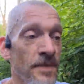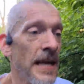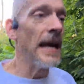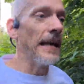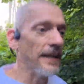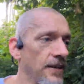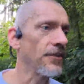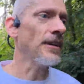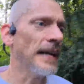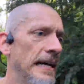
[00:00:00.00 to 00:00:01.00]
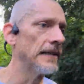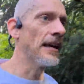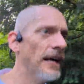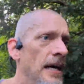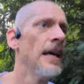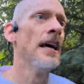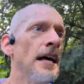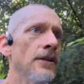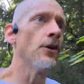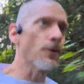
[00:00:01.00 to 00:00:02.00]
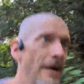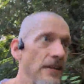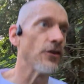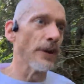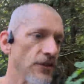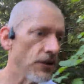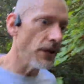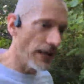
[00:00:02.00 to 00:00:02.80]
and a sun hat. Not a major issue,